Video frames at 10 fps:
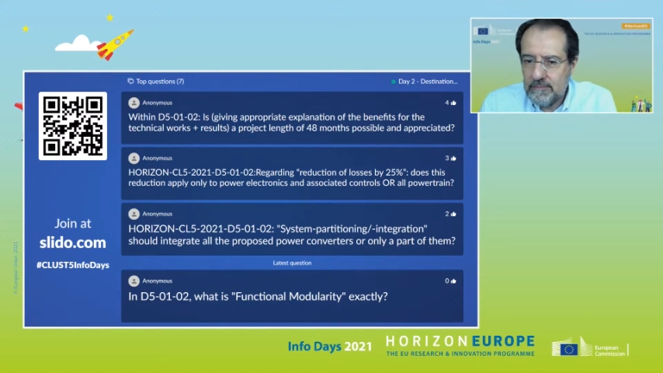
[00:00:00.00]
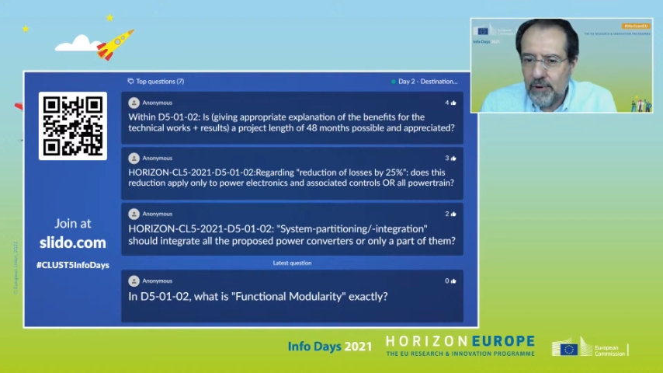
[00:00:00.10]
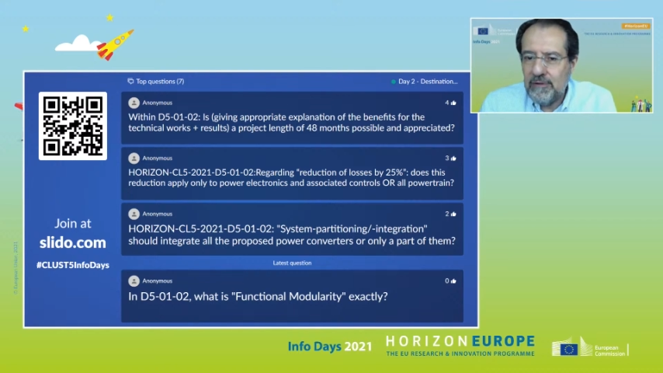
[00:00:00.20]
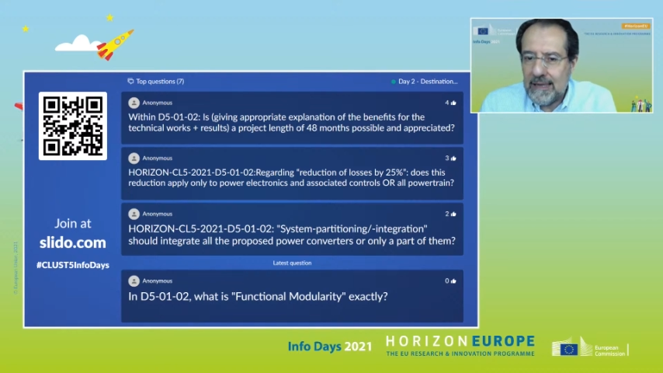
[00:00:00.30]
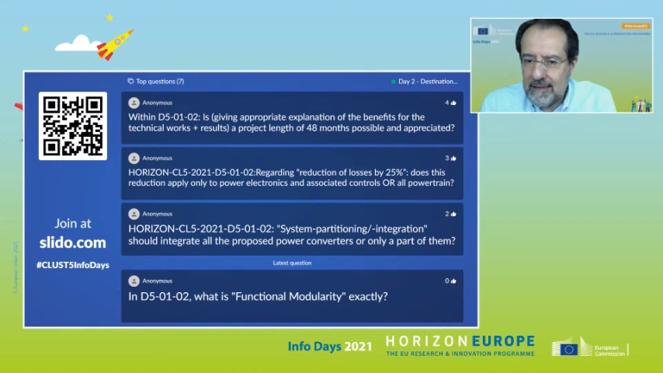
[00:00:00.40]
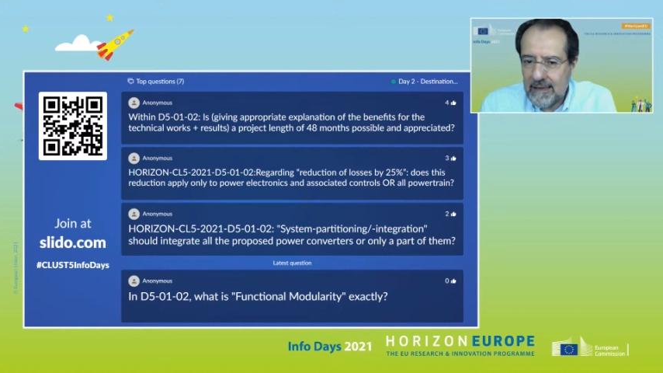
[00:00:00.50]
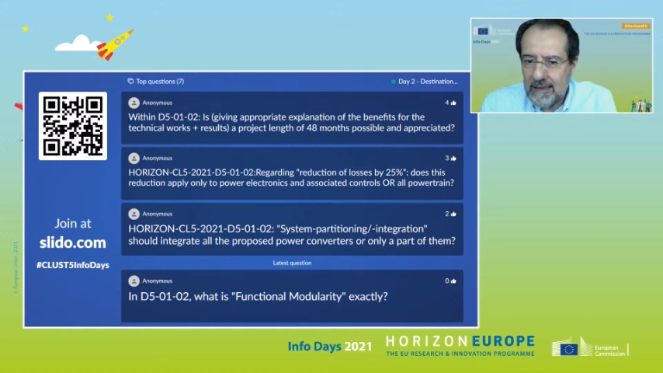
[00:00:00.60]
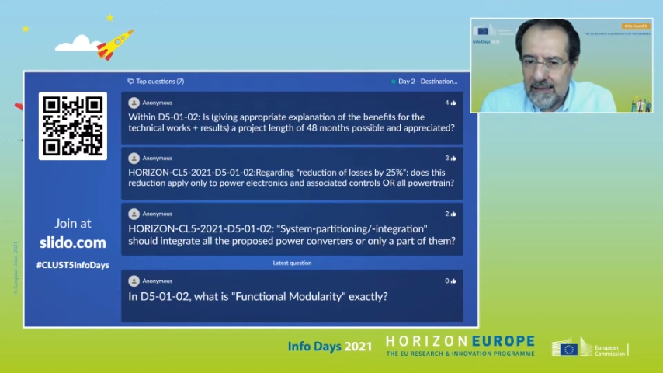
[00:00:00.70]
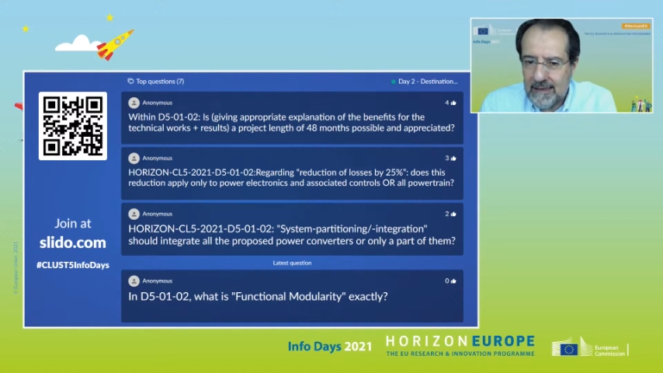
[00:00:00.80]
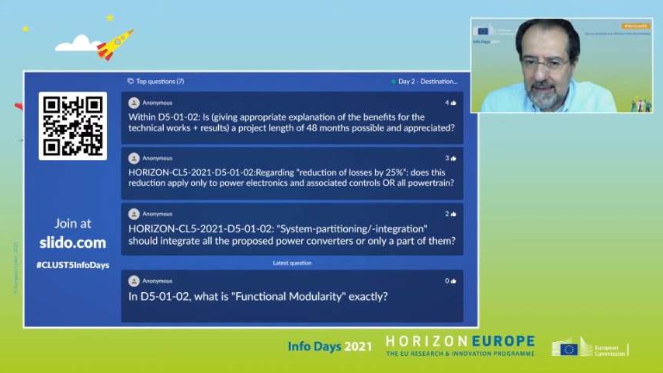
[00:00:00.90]
Provide
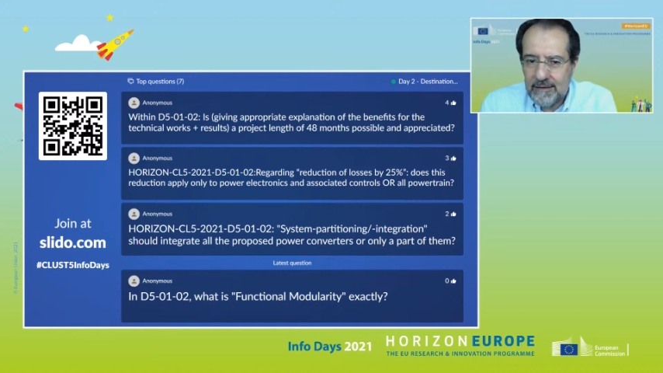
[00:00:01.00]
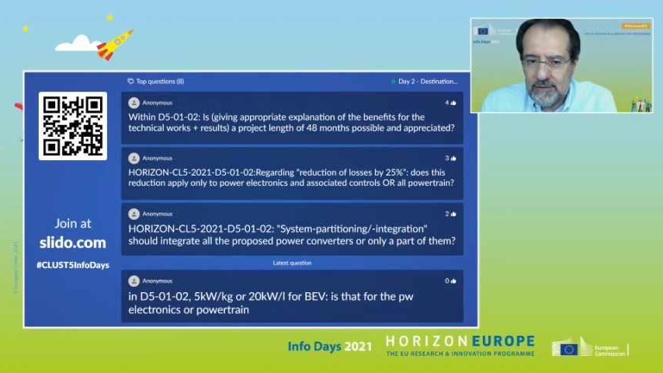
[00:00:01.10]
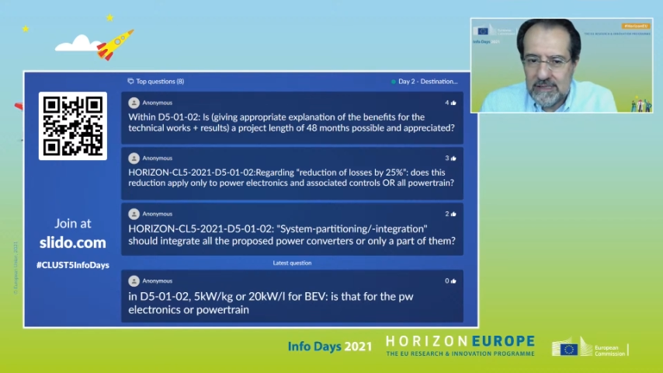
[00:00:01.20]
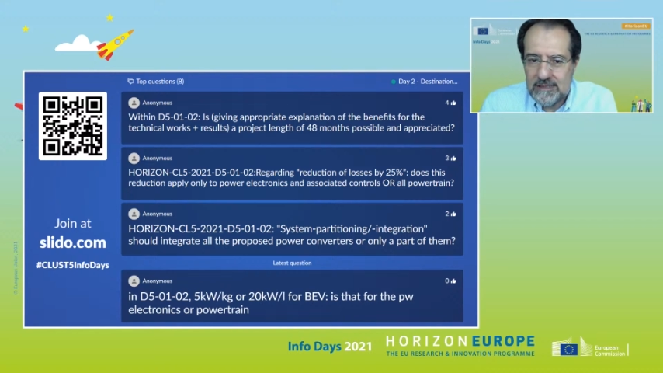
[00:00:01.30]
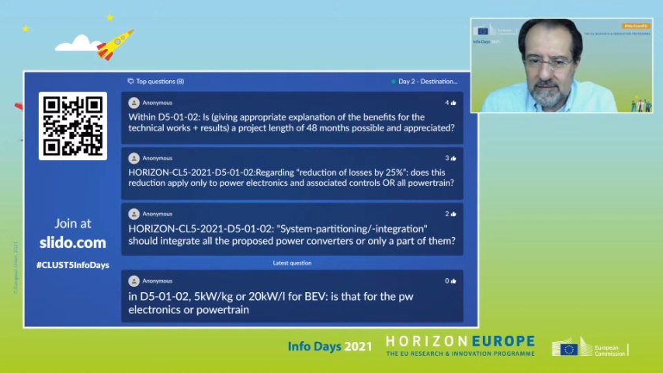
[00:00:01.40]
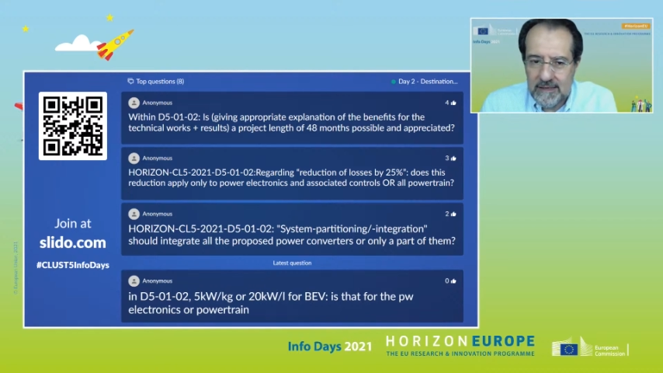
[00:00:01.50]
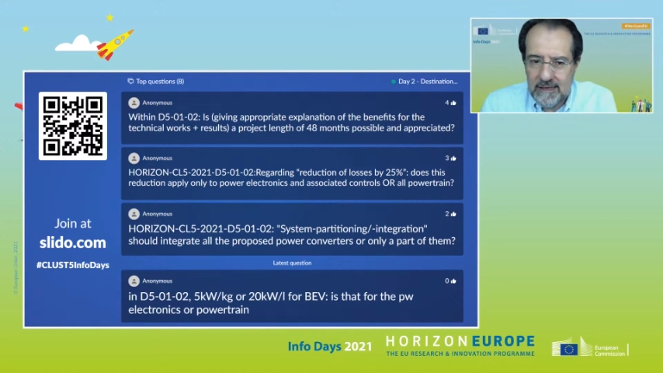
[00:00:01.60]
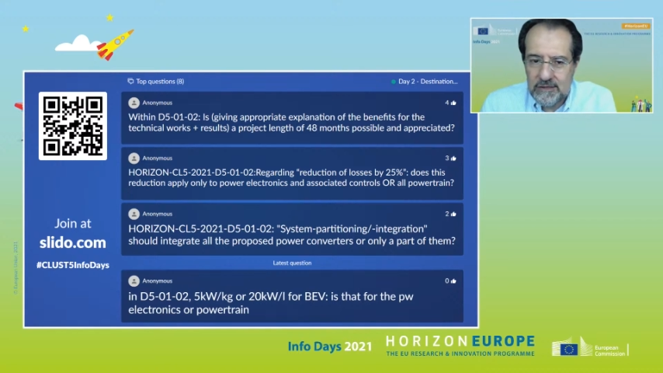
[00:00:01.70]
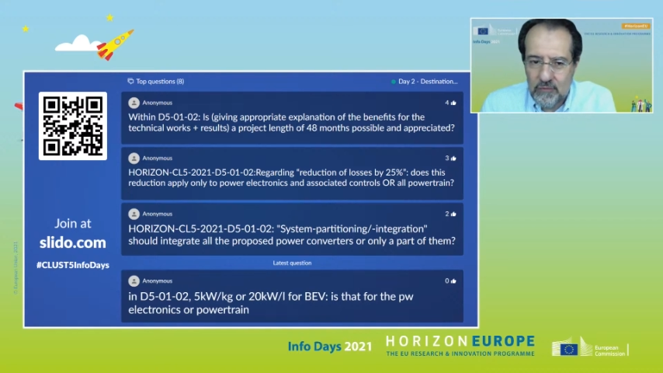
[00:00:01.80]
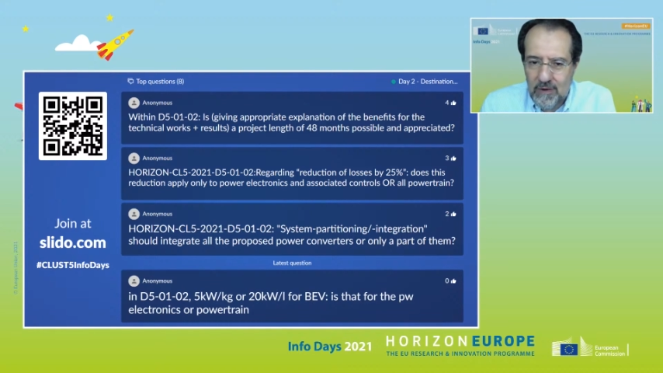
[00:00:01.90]
a good
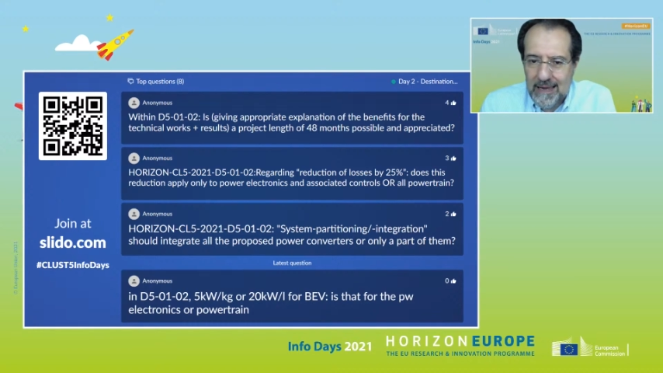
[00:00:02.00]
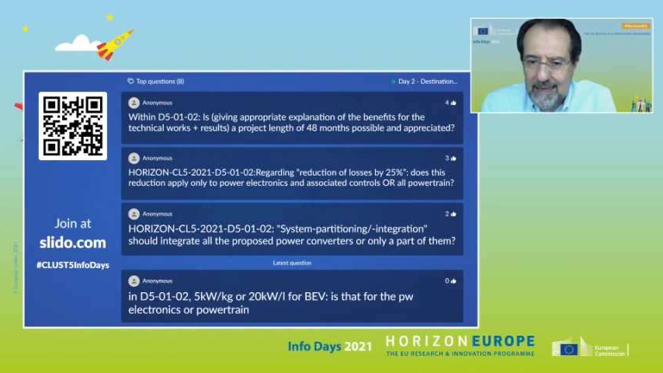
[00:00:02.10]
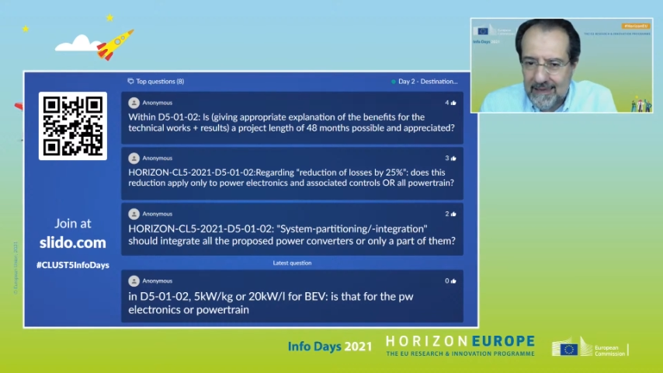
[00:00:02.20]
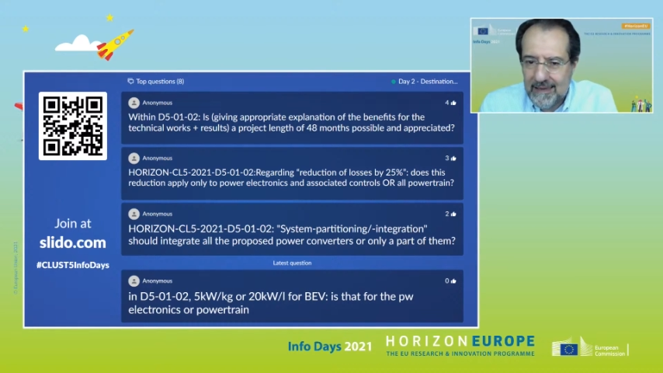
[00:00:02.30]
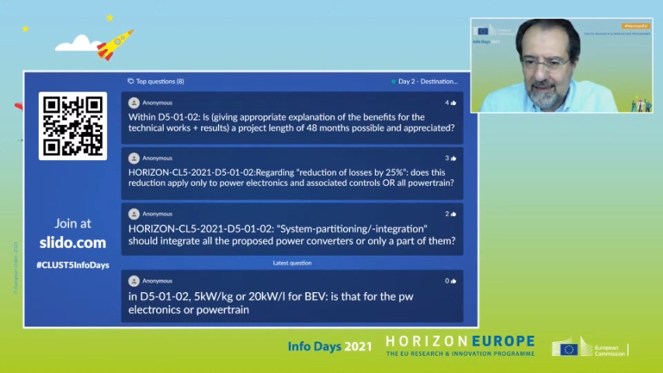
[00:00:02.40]
justification why